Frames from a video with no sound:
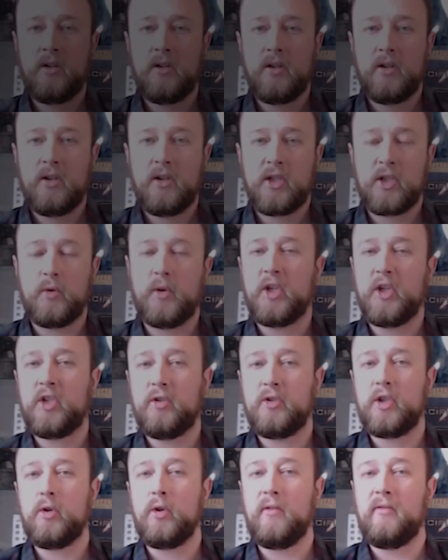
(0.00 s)
So issue
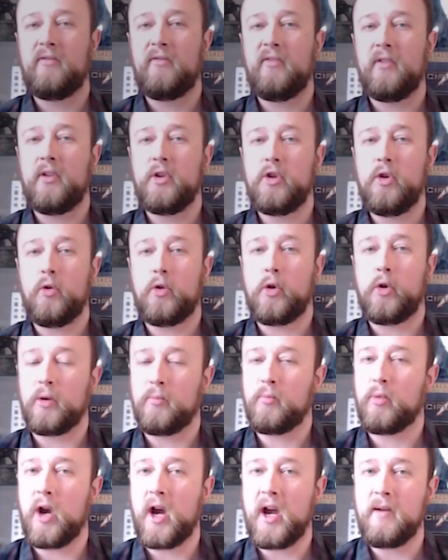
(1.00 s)
2 of No Quarter
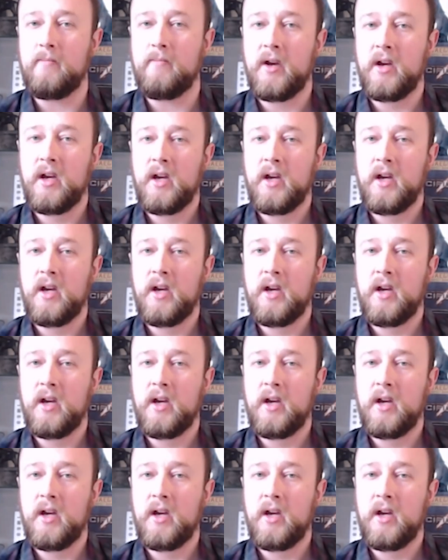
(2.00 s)
Prime